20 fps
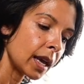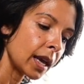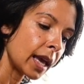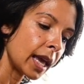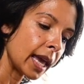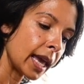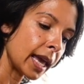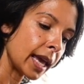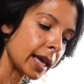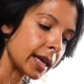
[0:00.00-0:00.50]

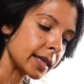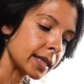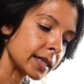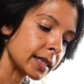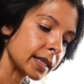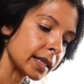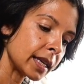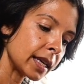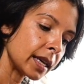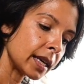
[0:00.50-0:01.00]
And
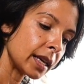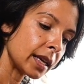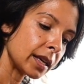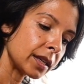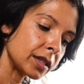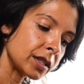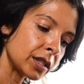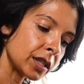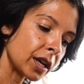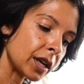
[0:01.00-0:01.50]

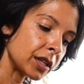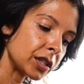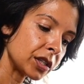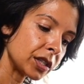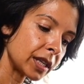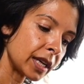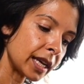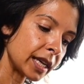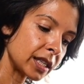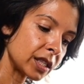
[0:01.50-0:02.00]

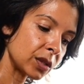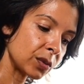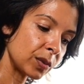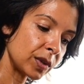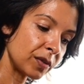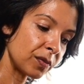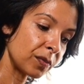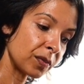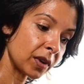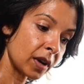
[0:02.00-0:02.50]
touch, as
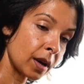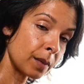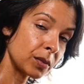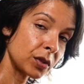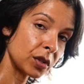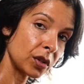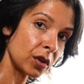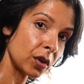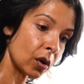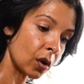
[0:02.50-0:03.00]
we've come
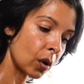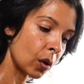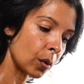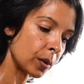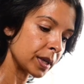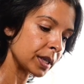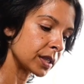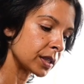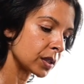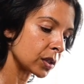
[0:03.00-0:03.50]
to know,
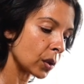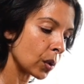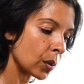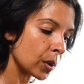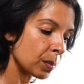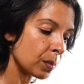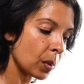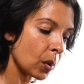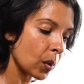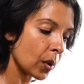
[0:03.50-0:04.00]
is so
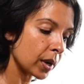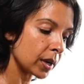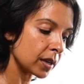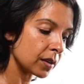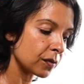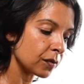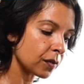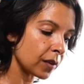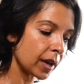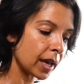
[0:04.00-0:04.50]

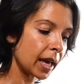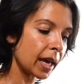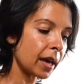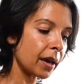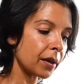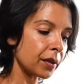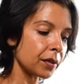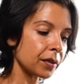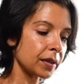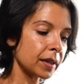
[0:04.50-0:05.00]
important for
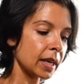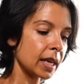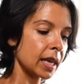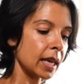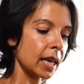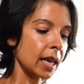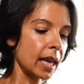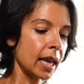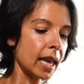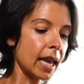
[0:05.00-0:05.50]
health.
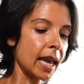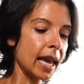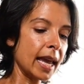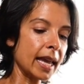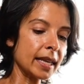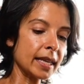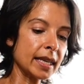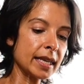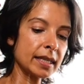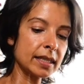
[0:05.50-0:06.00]

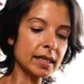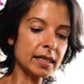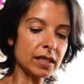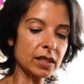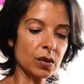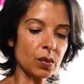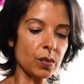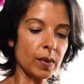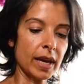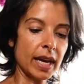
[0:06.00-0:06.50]
And this is
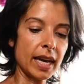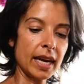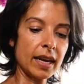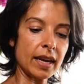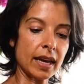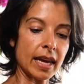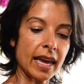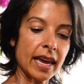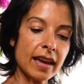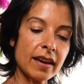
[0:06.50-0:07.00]
a way
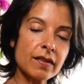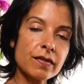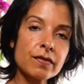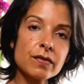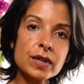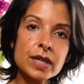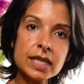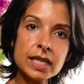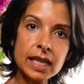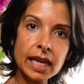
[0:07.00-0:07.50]

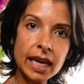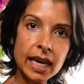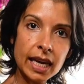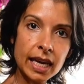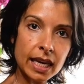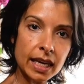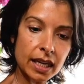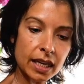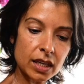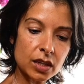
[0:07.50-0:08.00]
every
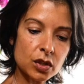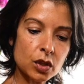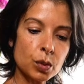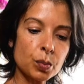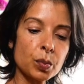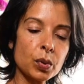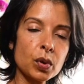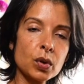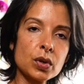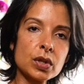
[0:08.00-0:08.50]
day to
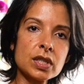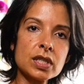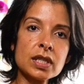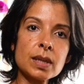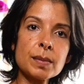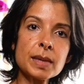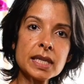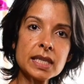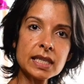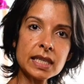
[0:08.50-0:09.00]
put
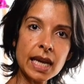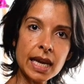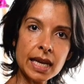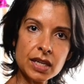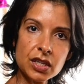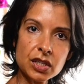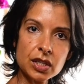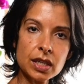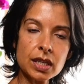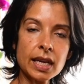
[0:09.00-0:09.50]
some
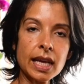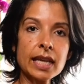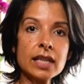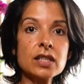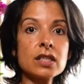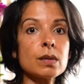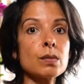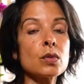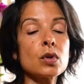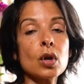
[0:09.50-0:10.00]
intention and
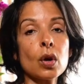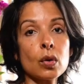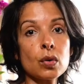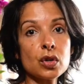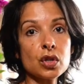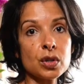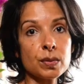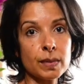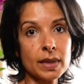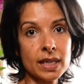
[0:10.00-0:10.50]
some
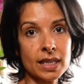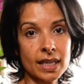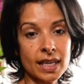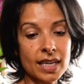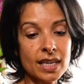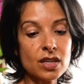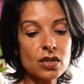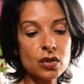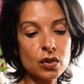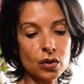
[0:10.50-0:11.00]
nourishment
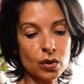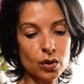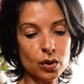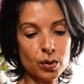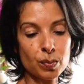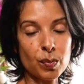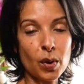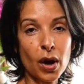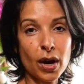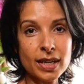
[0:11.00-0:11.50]
into your
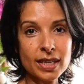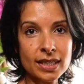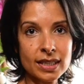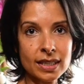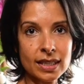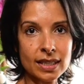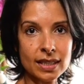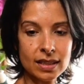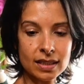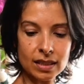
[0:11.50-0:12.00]
body
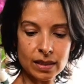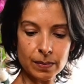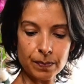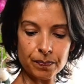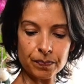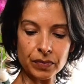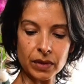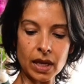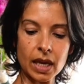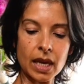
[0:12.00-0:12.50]

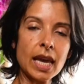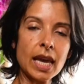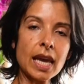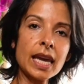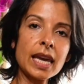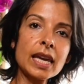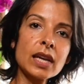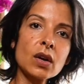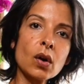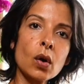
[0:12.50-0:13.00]
system.
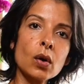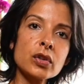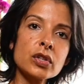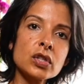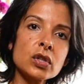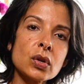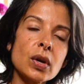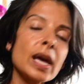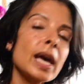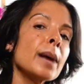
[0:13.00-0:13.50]
It
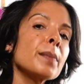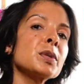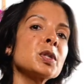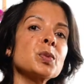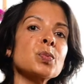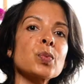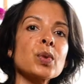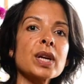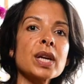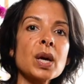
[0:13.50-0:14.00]
also helps
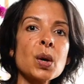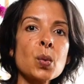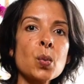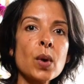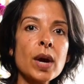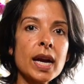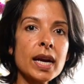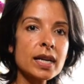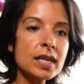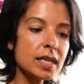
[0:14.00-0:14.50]
bring
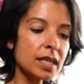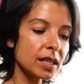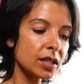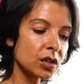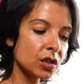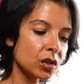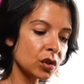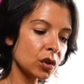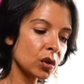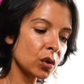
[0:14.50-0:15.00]

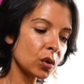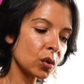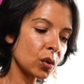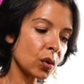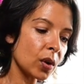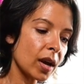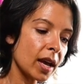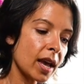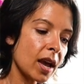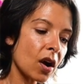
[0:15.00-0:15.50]
awareness
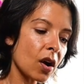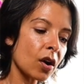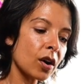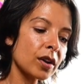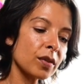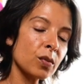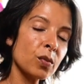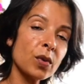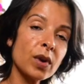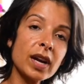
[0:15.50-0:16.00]
to or
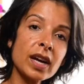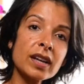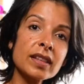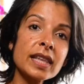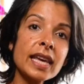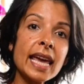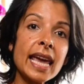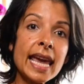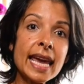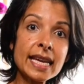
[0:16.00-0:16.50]
where
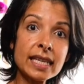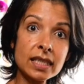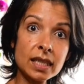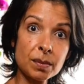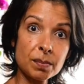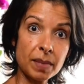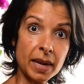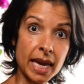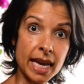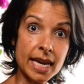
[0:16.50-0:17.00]
the aches
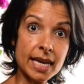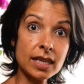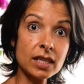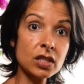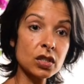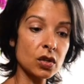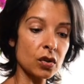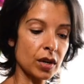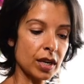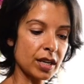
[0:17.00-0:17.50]
and
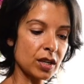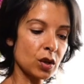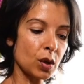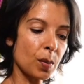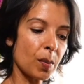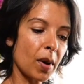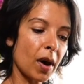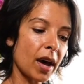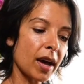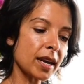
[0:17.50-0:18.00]
pains are in your
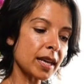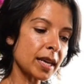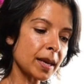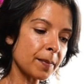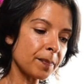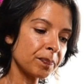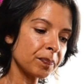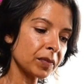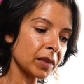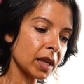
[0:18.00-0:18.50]
body.
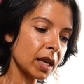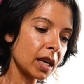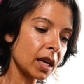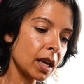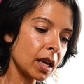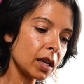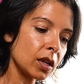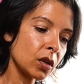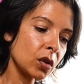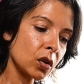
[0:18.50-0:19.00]

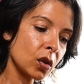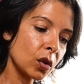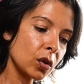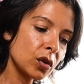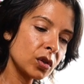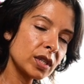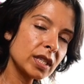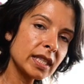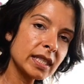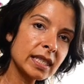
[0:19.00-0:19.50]
You know, you
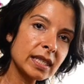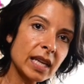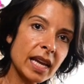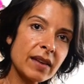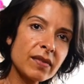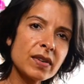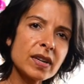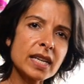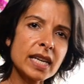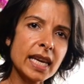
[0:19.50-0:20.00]
just
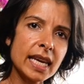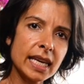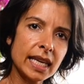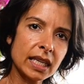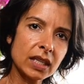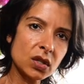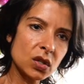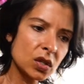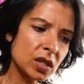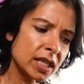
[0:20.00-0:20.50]
every day
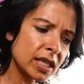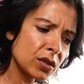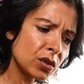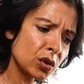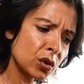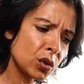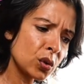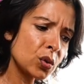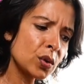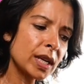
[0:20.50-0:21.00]
get to
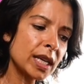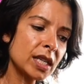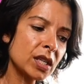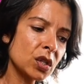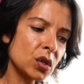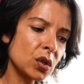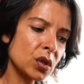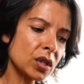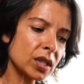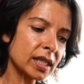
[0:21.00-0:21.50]
tune
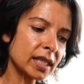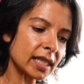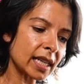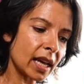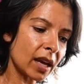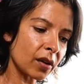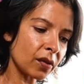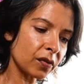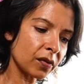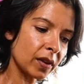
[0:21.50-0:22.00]
into
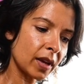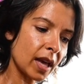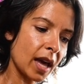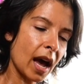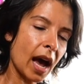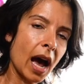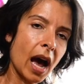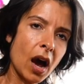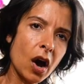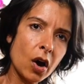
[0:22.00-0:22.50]
yourself.
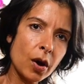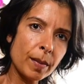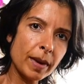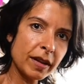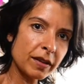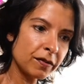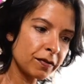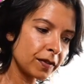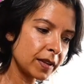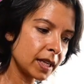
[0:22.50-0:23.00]
How am I
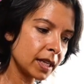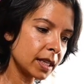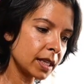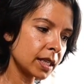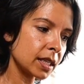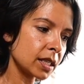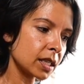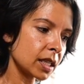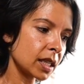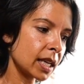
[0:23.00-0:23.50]

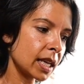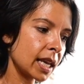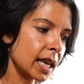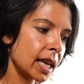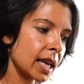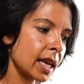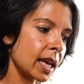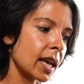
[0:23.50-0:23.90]
feeling today?